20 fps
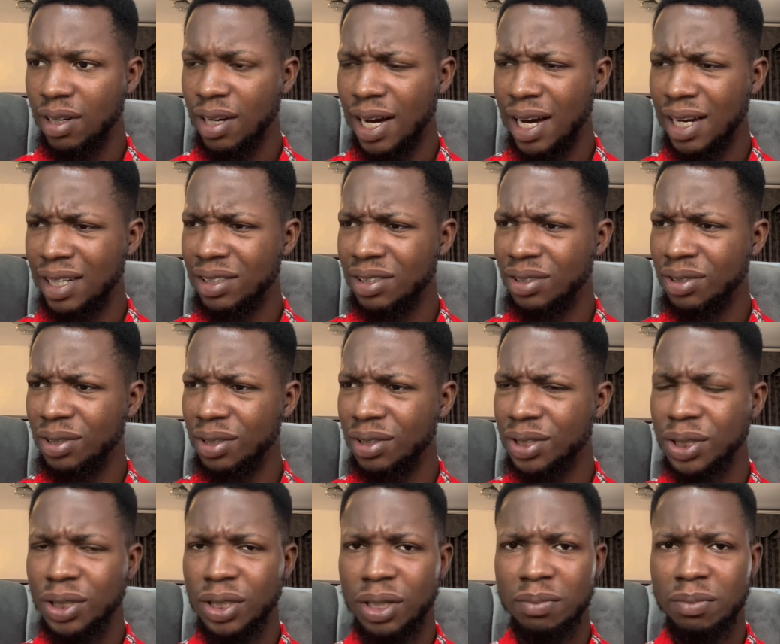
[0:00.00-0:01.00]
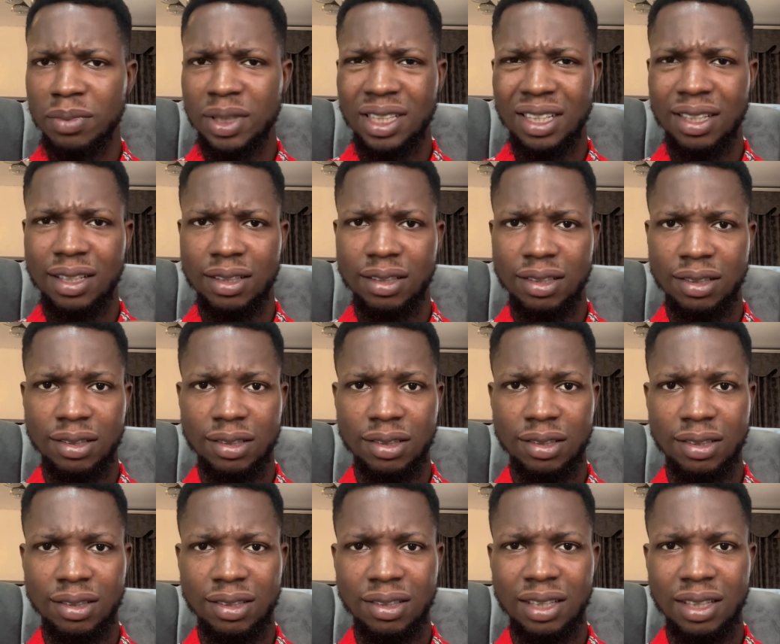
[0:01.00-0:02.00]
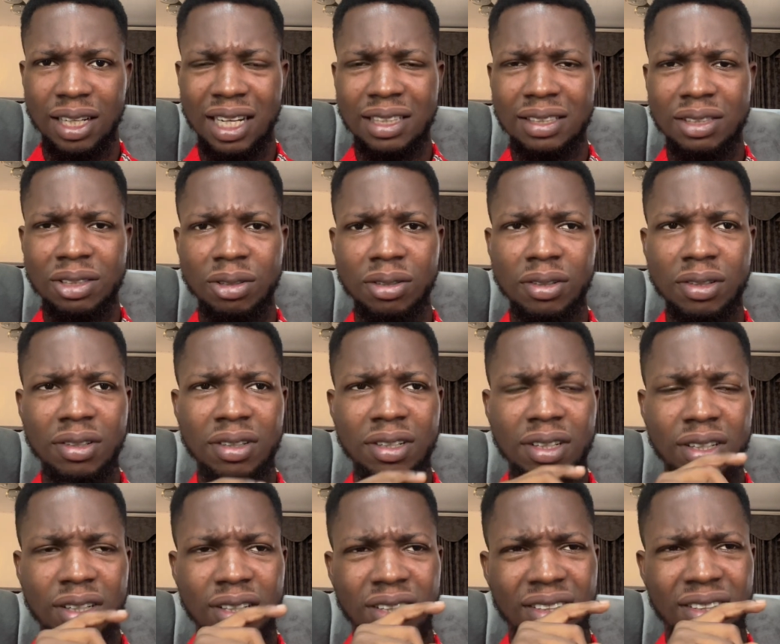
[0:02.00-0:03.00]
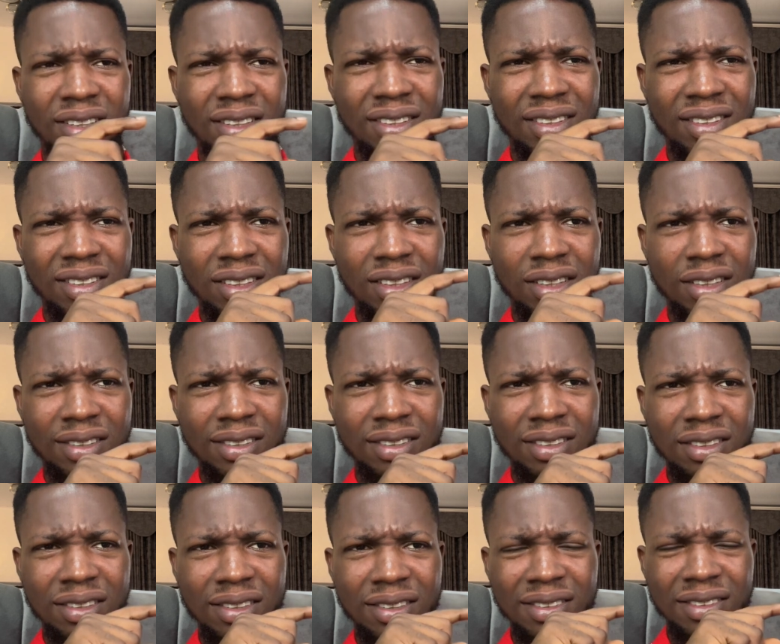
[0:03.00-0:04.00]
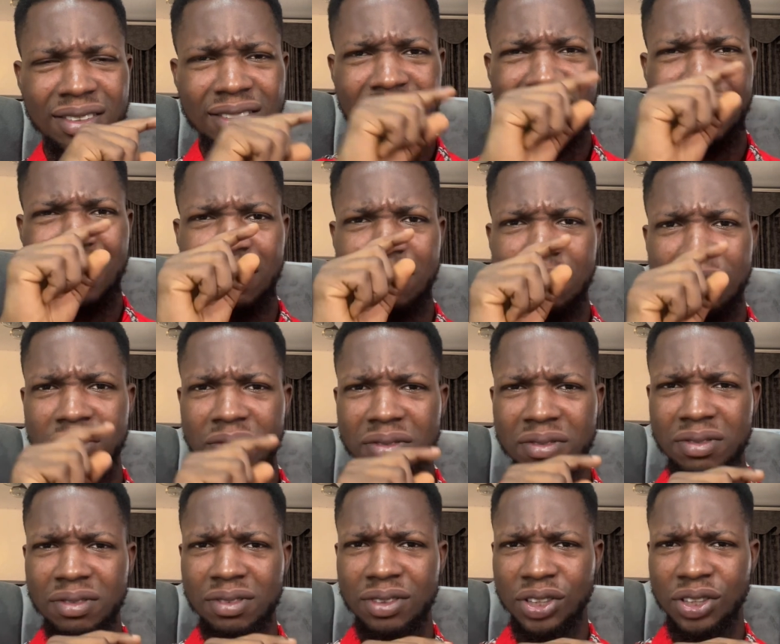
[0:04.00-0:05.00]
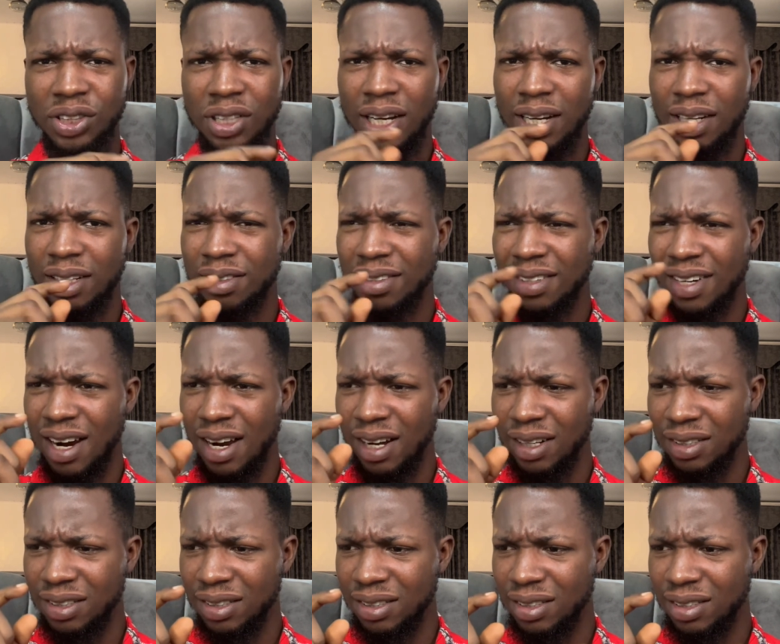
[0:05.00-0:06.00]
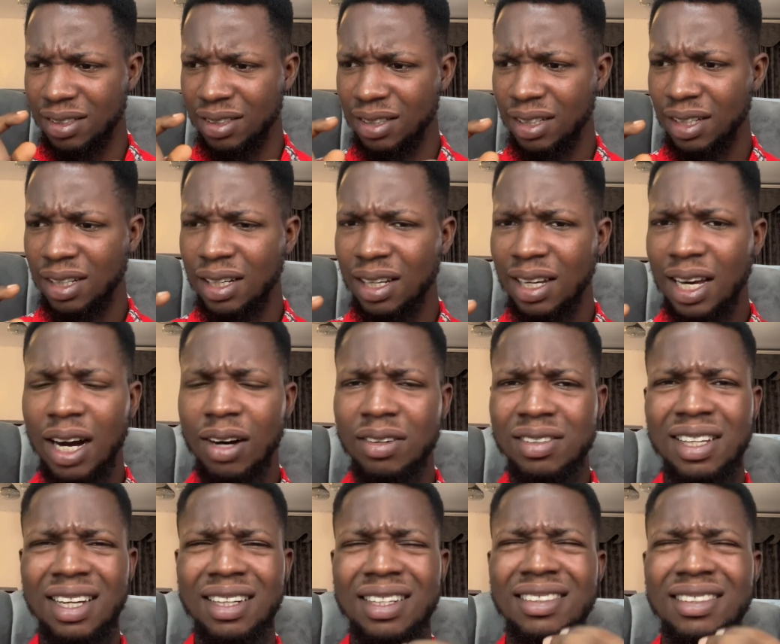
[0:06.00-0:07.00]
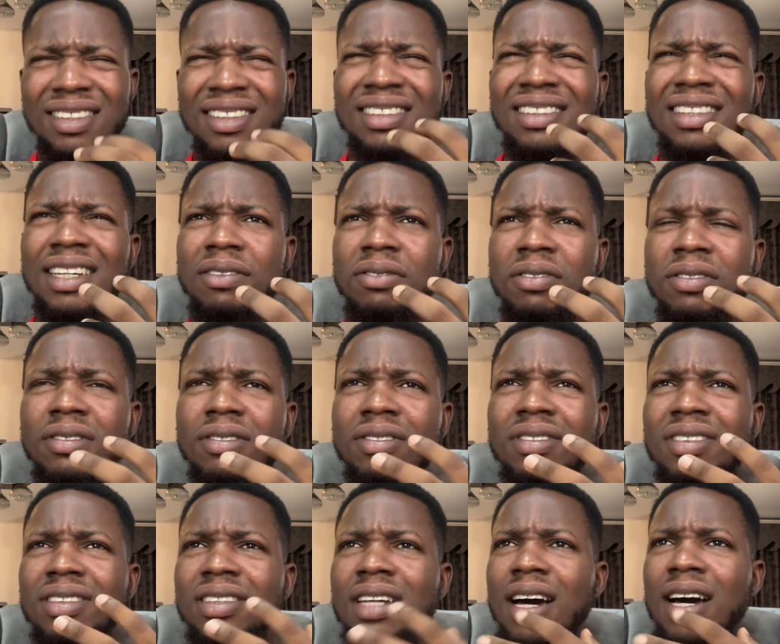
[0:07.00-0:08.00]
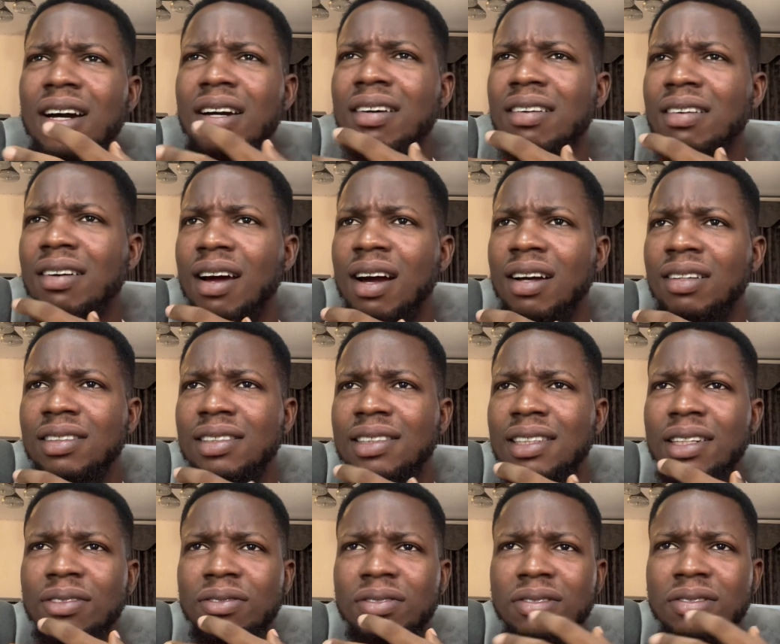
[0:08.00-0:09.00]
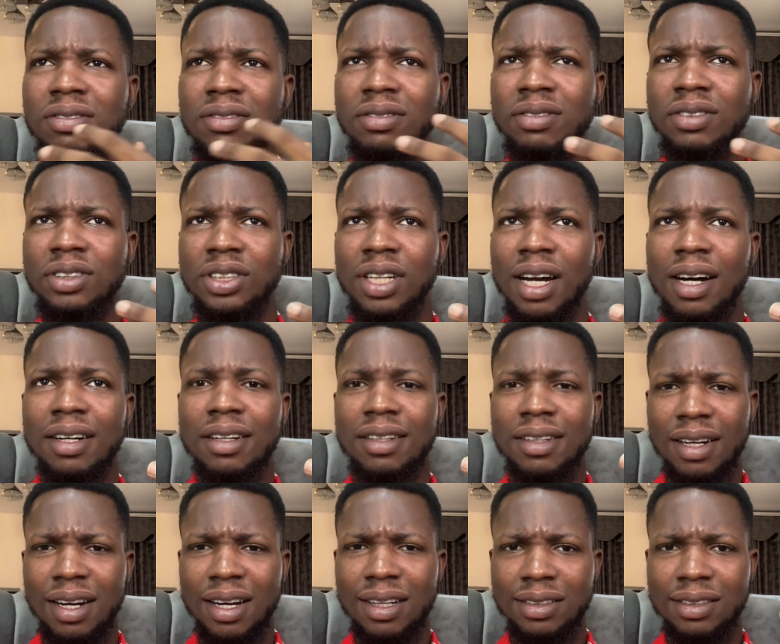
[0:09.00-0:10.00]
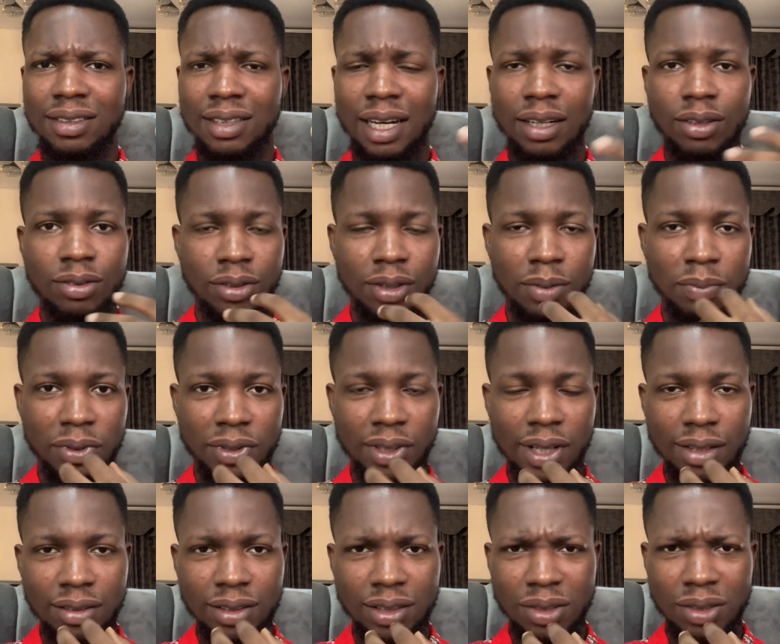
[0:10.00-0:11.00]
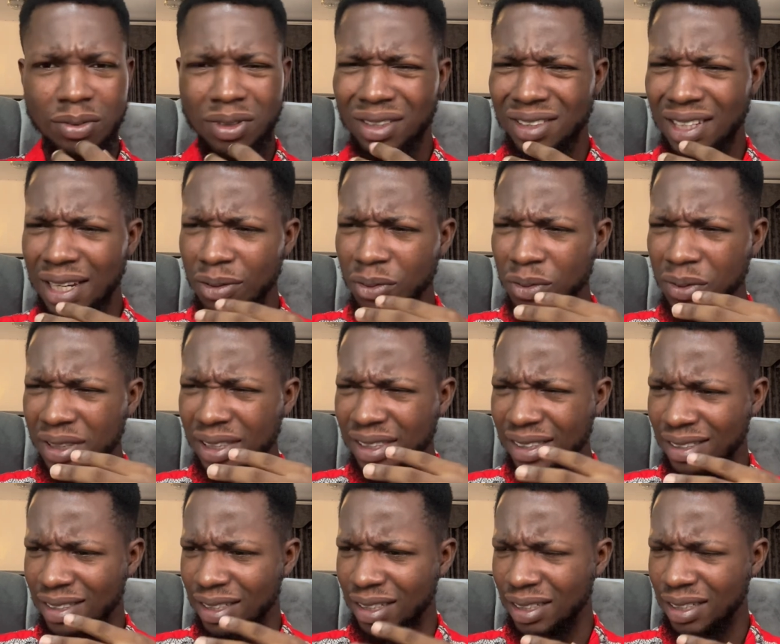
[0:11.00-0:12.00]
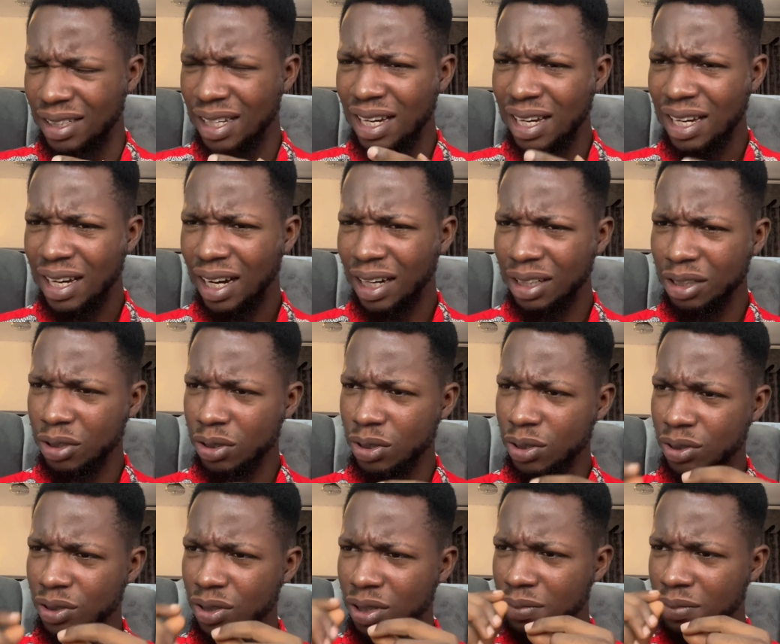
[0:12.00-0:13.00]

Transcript: I saw something. I saw 7 chakras. I was like, is it 7 chakras? 7 chakras? I could not pronounce it. I was like, what is this? I just saw